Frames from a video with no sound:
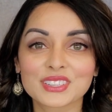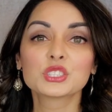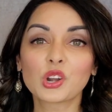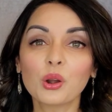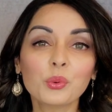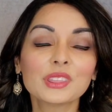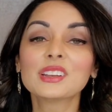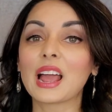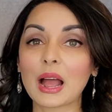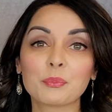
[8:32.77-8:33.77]
Start with an
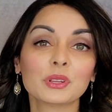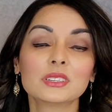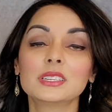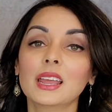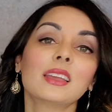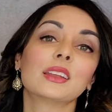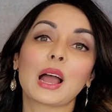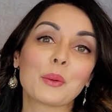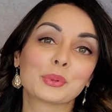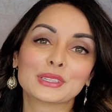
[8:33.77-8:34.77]
apple a day. An
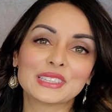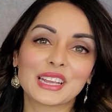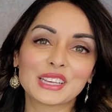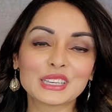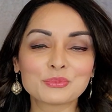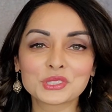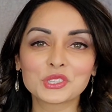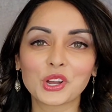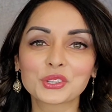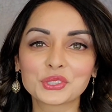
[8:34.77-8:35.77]
apple a day keeps the
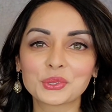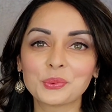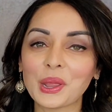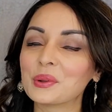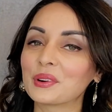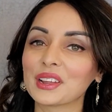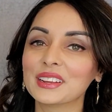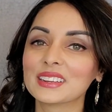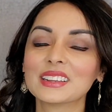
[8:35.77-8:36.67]
doctor away, right?